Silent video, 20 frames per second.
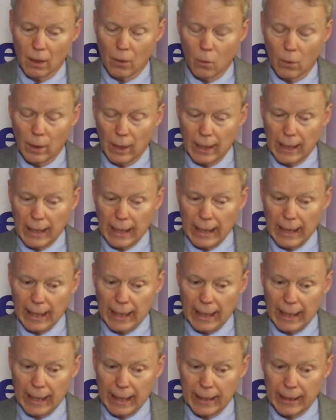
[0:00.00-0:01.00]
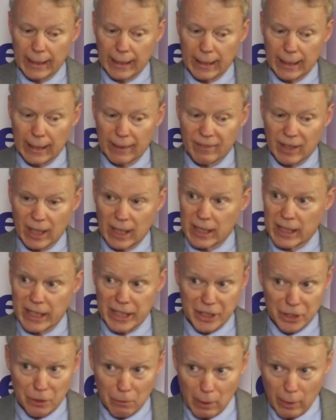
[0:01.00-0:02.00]
Well, I think I've got to
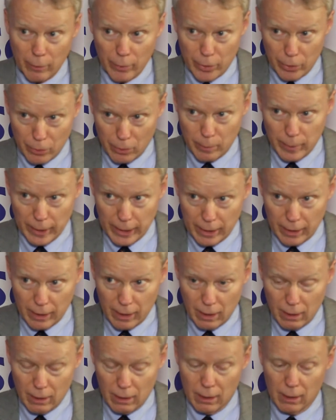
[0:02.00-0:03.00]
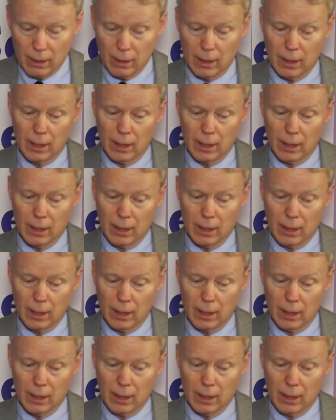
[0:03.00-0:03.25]
disagree with you a bit there.